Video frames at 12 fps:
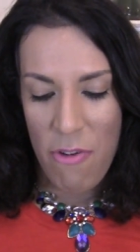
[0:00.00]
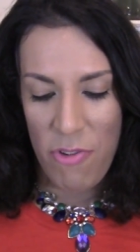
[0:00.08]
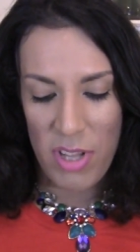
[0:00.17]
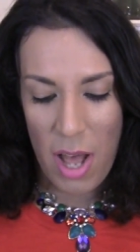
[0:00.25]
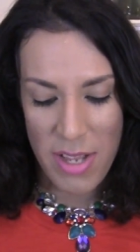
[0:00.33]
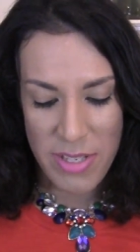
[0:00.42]

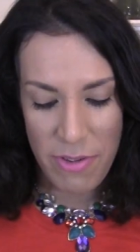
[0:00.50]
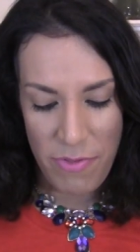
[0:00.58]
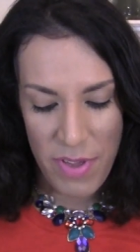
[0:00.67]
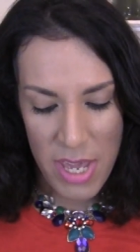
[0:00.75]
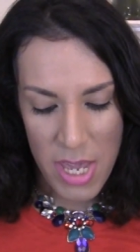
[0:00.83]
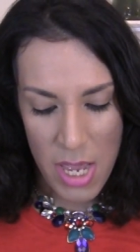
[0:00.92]

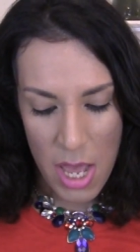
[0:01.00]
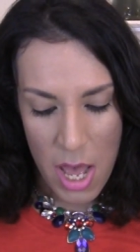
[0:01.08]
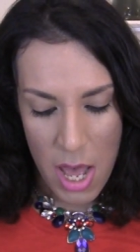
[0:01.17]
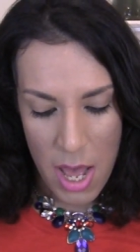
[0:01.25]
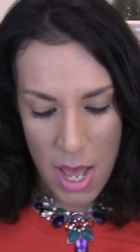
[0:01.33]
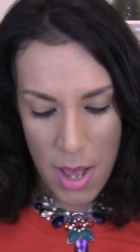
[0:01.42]
Philosophy
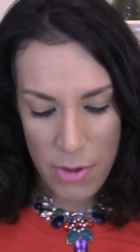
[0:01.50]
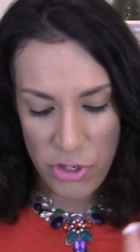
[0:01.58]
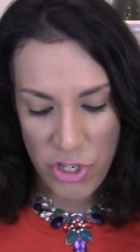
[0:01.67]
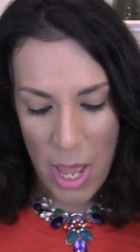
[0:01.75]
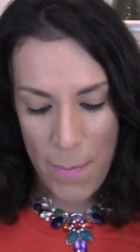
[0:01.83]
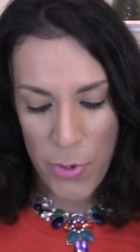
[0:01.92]
uh,
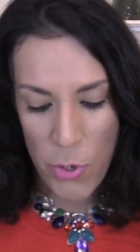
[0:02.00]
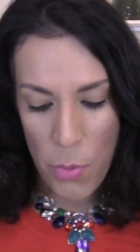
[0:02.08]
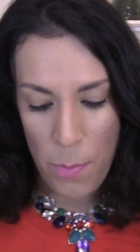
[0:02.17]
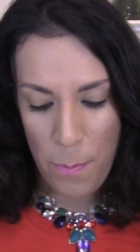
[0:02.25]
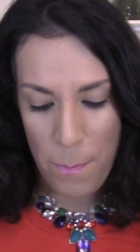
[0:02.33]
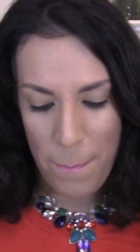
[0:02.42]

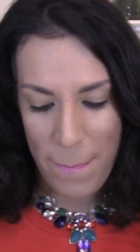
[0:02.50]
shampoo,